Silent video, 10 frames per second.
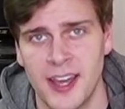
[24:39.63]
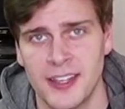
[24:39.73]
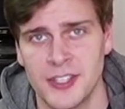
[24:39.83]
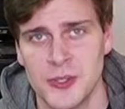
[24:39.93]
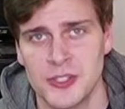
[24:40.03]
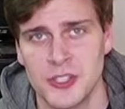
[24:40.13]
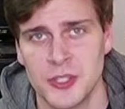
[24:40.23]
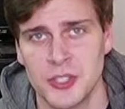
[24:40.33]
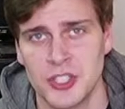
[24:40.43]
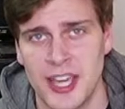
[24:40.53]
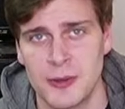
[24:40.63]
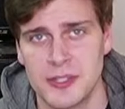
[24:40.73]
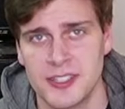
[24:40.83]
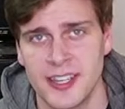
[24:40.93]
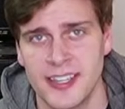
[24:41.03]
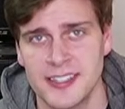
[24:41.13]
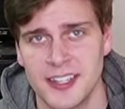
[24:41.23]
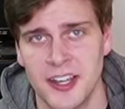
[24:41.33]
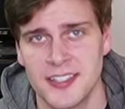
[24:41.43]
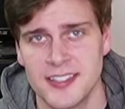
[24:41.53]
used to shout at
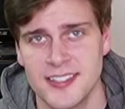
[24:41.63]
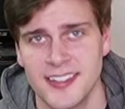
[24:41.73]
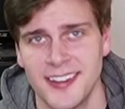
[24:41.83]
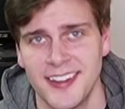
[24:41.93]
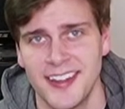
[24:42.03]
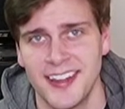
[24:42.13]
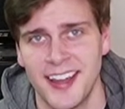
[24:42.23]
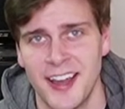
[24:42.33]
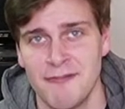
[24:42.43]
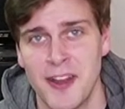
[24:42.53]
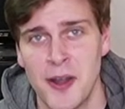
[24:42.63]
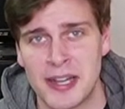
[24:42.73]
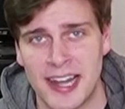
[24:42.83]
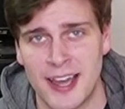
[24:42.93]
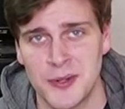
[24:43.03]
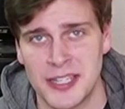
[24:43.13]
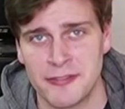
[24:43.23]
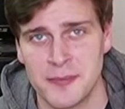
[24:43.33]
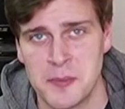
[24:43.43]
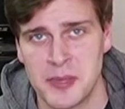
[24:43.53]
us very loudly
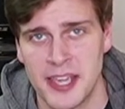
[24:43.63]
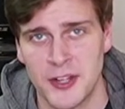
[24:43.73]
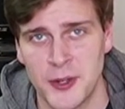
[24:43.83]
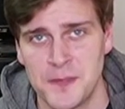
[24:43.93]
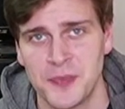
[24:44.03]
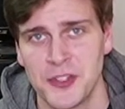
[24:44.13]
from the piano.